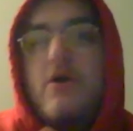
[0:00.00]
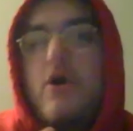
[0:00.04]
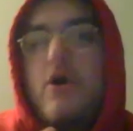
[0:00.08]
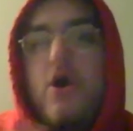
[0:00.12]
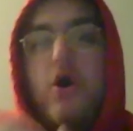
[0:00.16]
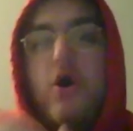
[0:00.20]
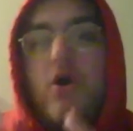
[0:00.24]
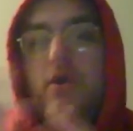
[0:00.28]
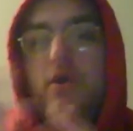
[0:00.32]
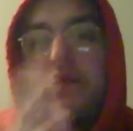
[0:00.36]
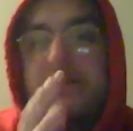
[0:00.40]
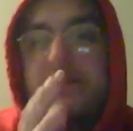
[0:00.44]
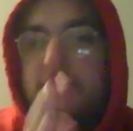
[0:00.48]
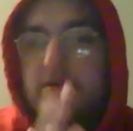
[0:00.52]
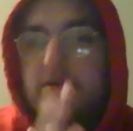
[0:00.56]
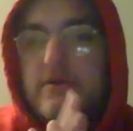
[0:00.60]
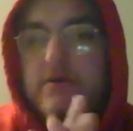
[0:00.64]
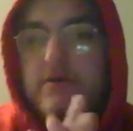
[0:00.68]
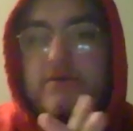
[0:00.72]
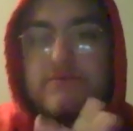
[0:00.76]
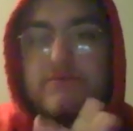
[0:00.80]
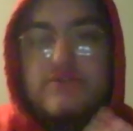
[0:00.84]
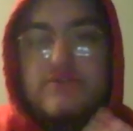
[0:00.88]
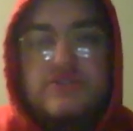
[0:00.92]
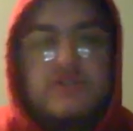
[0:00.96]
oh, like
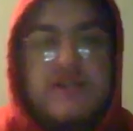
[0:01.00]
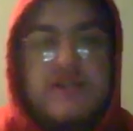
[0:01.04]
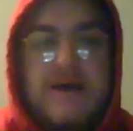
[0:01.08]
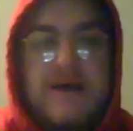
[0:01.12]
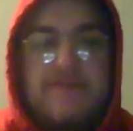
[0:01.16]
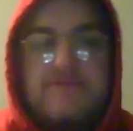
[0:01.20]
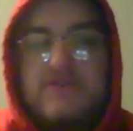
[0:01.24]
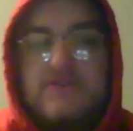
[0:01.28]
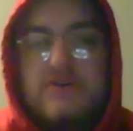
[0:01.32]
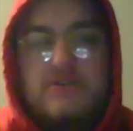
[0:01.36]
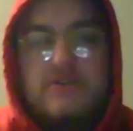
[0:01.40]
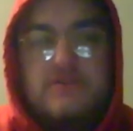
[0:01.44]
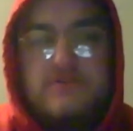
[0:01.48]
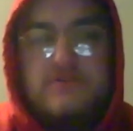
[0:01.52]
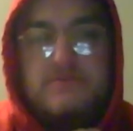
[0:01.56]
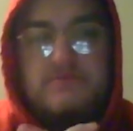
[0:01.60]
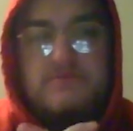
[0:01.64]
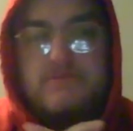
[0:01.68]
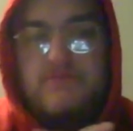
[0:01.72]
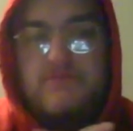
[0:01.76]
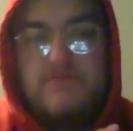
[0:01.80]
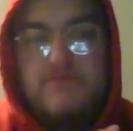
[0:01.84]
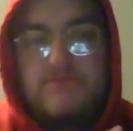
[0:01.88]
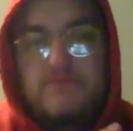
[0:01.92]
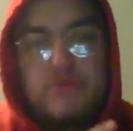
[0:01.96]
we should have good
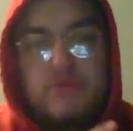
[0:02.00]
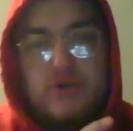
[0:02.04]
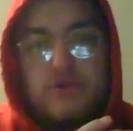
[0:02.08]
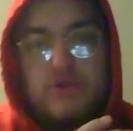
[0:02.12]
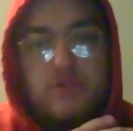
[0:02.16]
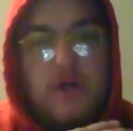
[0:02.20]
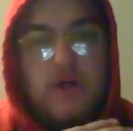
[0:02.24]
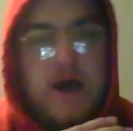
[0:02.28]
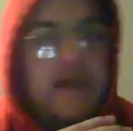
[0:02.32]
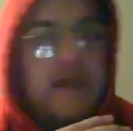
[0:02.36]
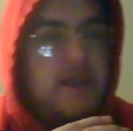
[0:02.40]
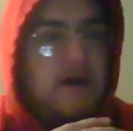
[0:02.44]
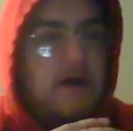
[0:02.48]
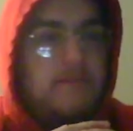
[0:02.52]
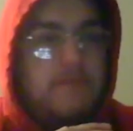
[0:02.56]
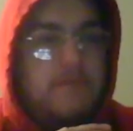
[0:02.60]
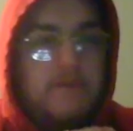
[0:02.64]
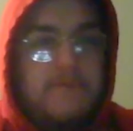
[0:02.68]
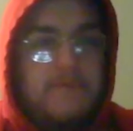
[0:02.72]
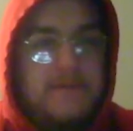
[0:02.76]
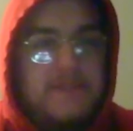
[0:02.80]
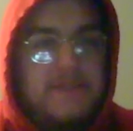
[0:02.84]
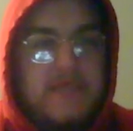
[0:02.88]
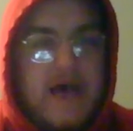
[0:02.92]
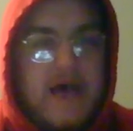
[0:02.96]
lineup
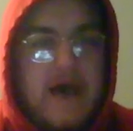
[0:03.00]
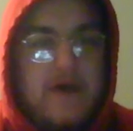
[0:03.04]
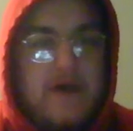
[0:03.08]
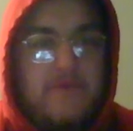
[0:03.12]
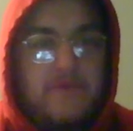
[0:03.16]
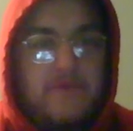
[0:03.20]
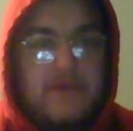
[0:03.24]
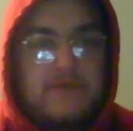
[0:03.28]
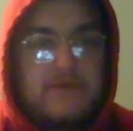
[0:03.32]
up and down,